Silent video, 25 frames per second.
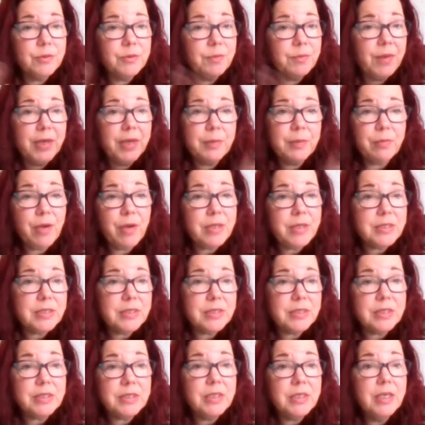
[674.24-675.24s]
body
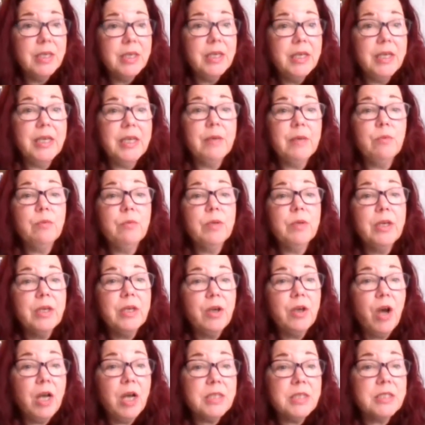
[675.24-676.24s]
processes, it
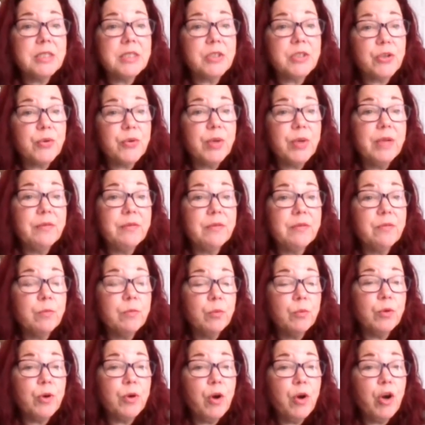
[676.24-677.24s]
causes a craving for
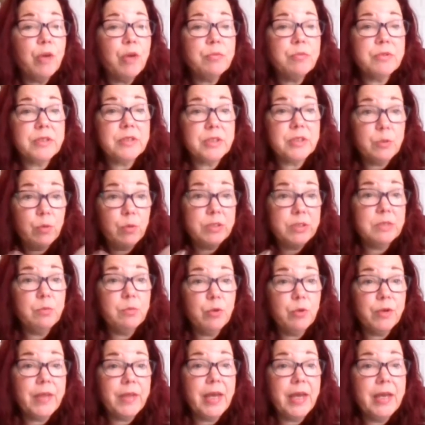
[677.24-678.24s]
more carbs because it wants
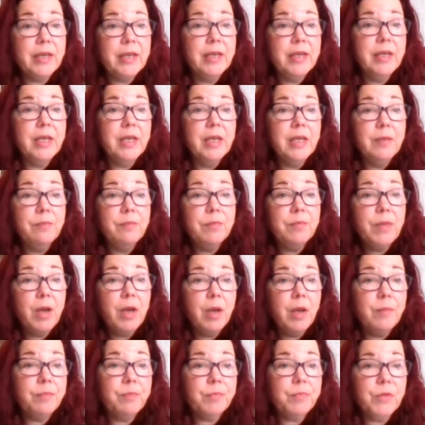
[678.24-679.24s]
more of that.
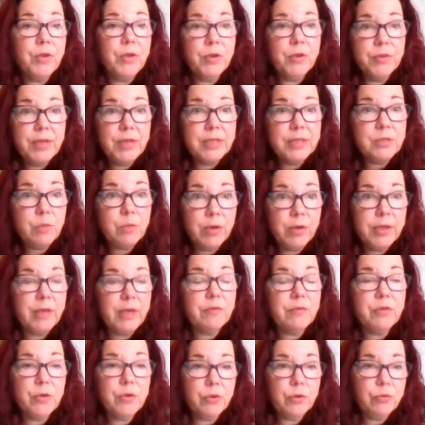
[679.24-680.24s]
That's why you
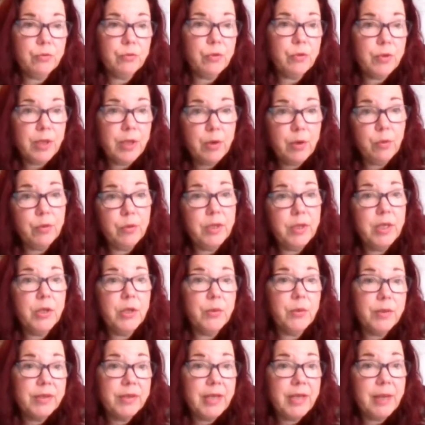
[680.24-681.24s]
have to go through all that whole
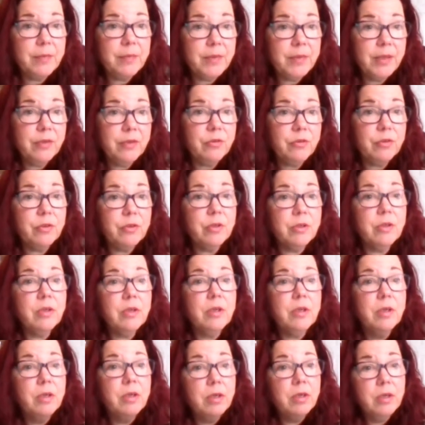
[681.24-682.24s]
keto adaptation
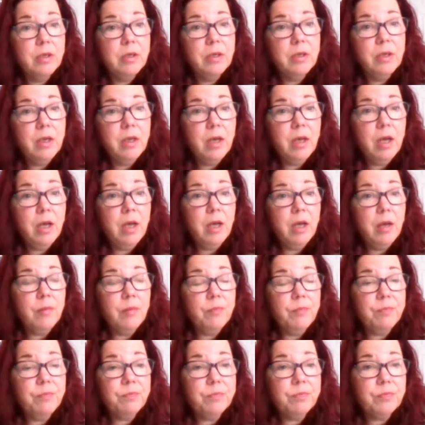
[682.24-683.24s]

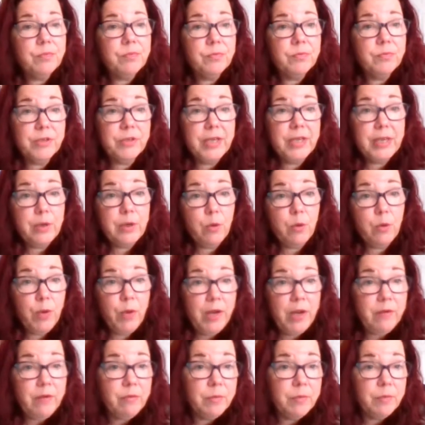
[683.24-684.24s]
to get
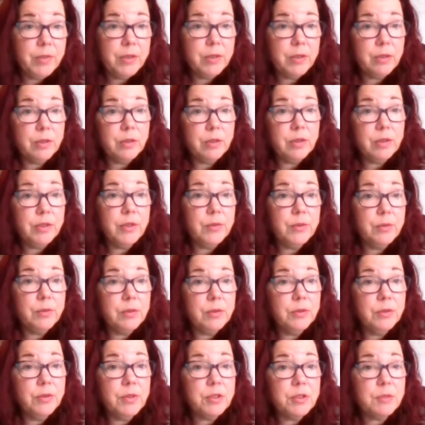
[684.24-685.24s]
away from being a
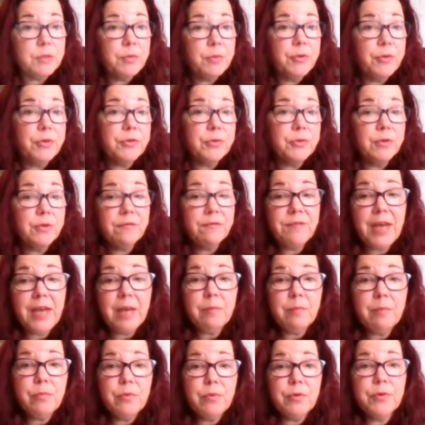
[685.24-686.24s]
glucose burner to a
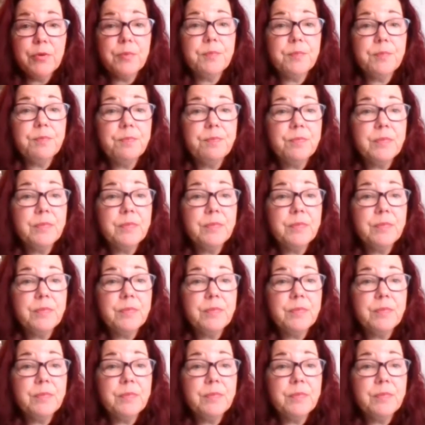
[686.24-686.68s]
fat burner.